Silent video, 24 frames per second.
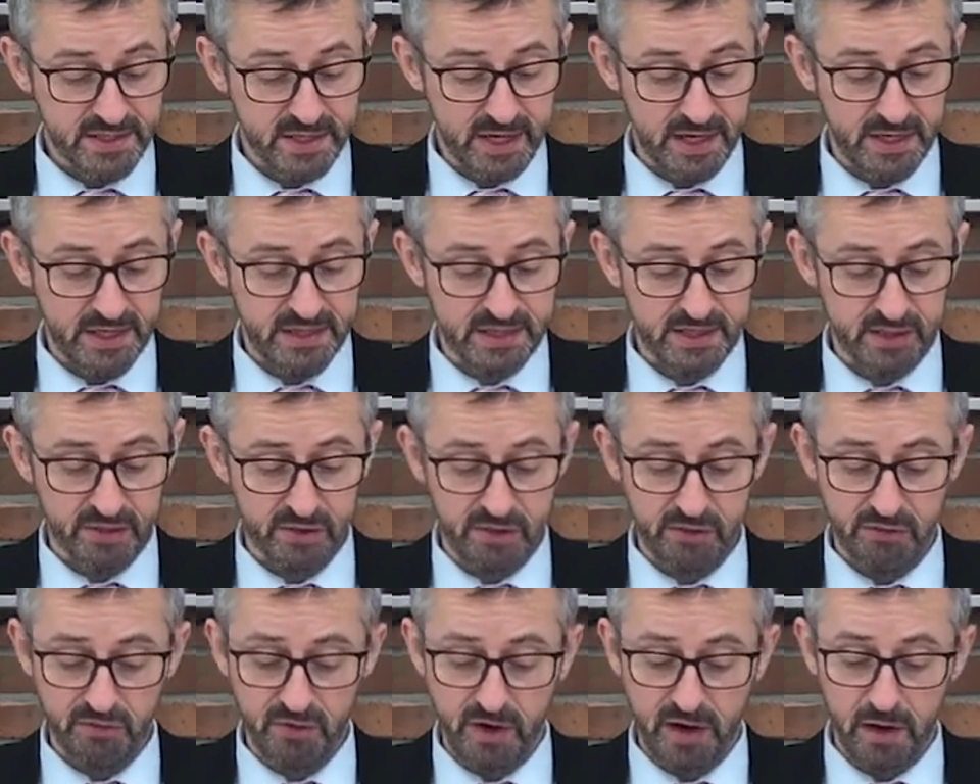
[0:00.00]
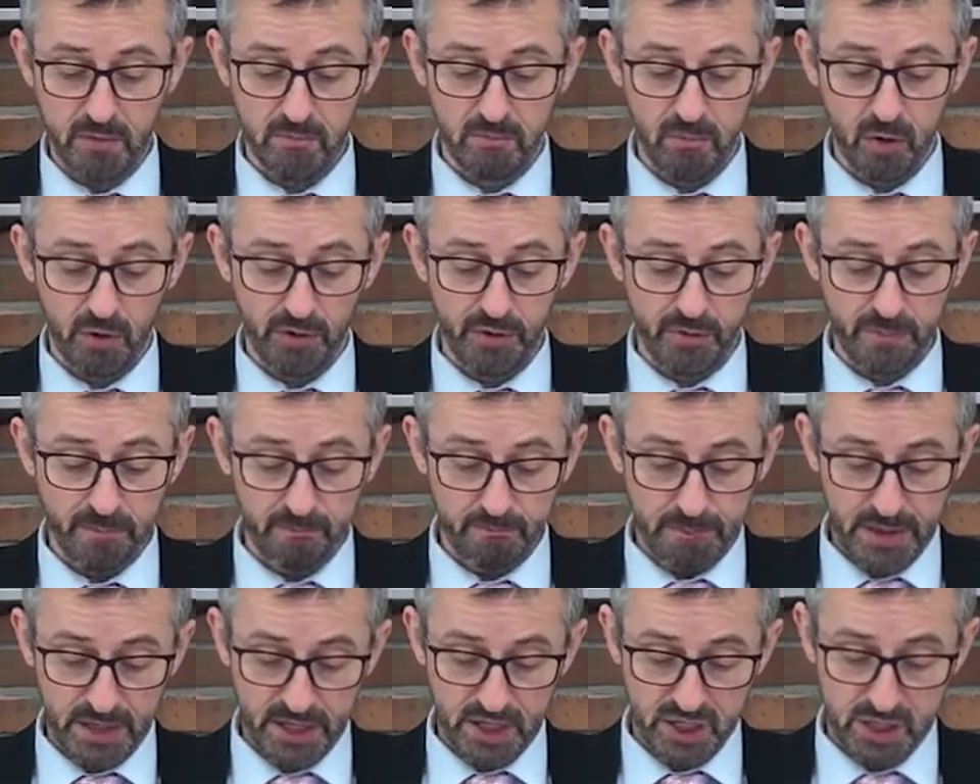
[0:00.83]
and it's going to create a modern
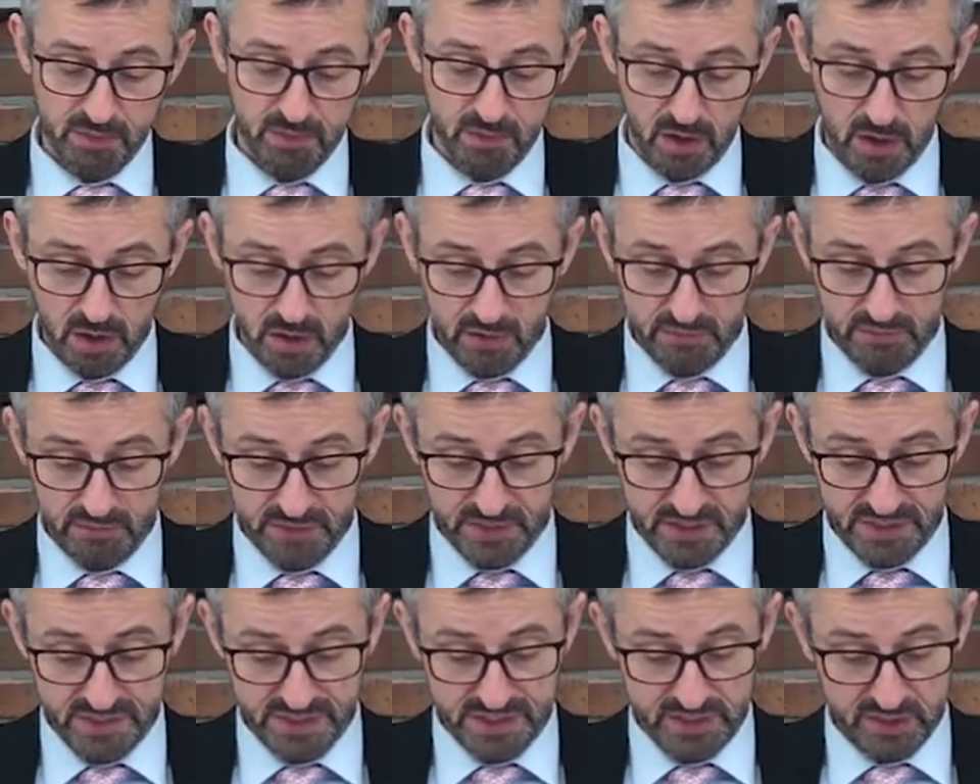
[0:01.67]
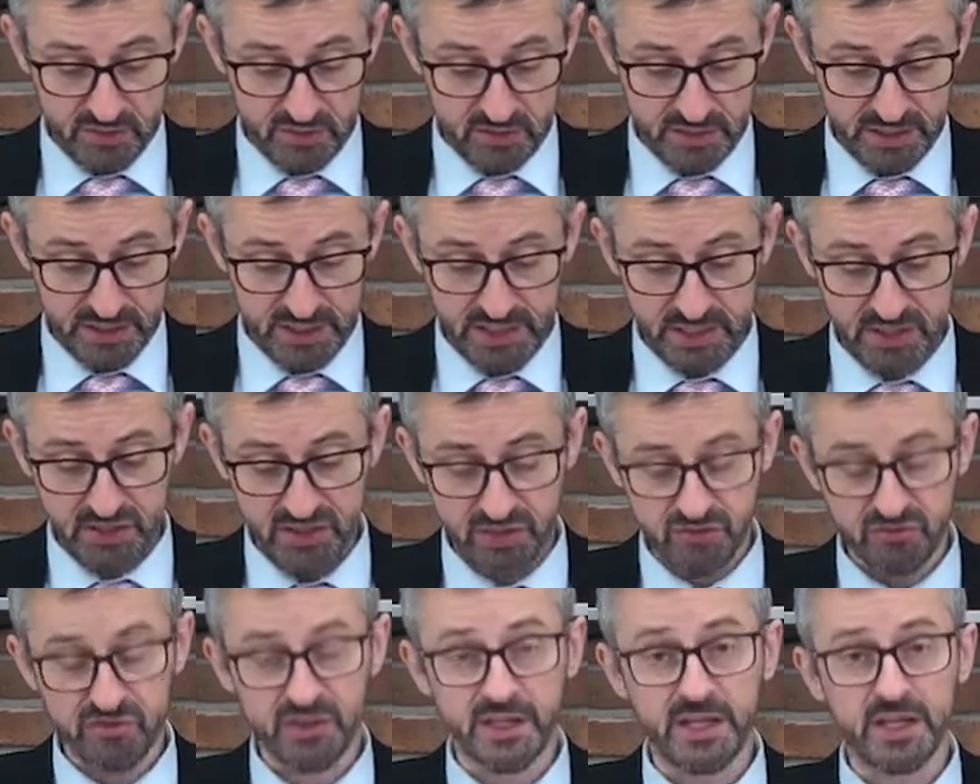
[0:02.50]
benchmark for the steel
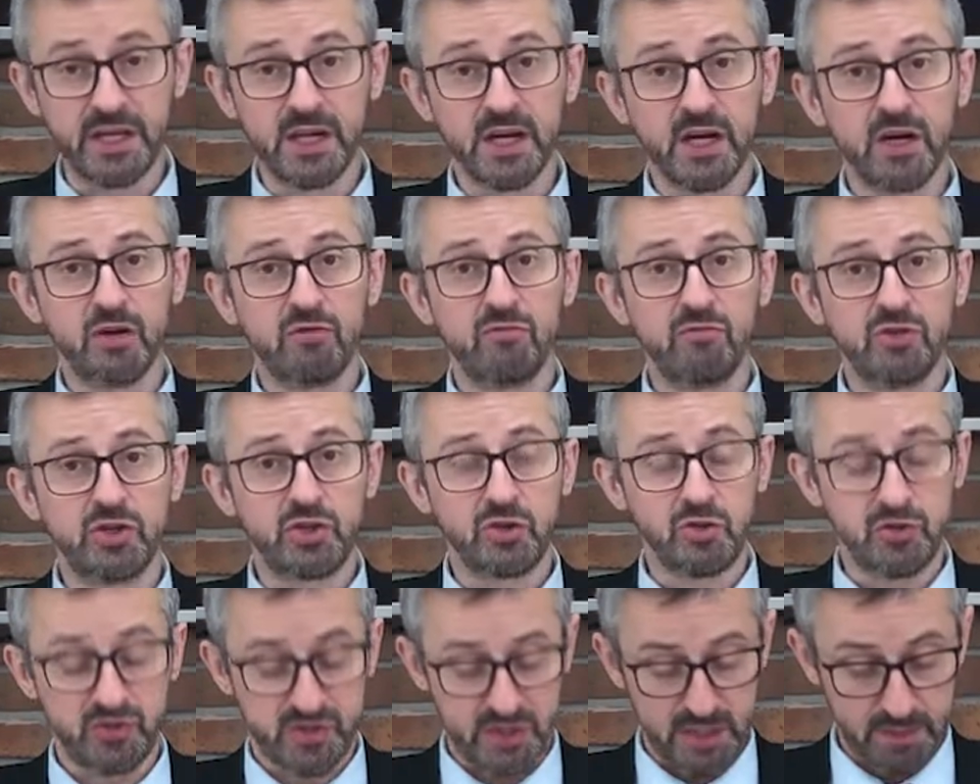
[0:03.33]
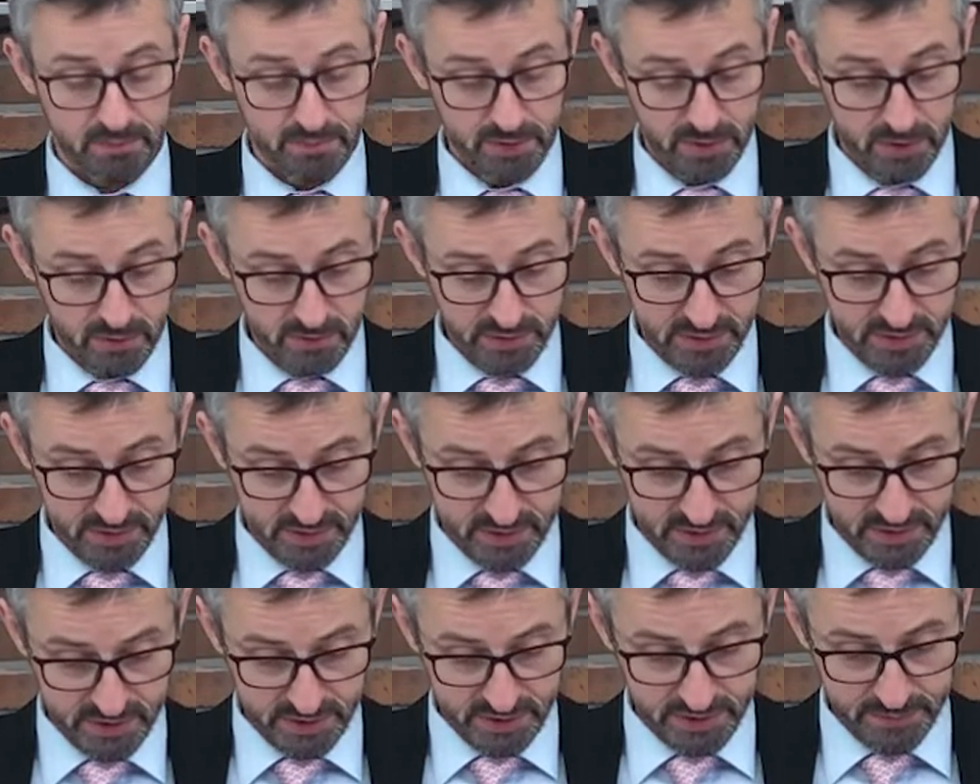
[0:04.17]
industry, reducing
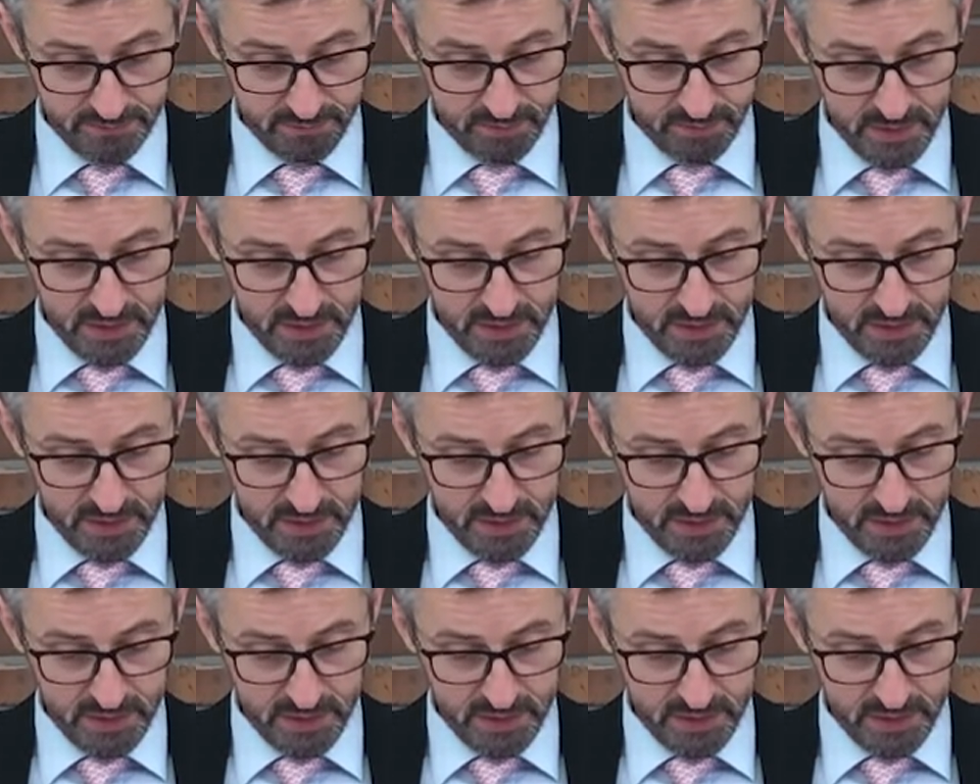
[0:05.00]
pollutants.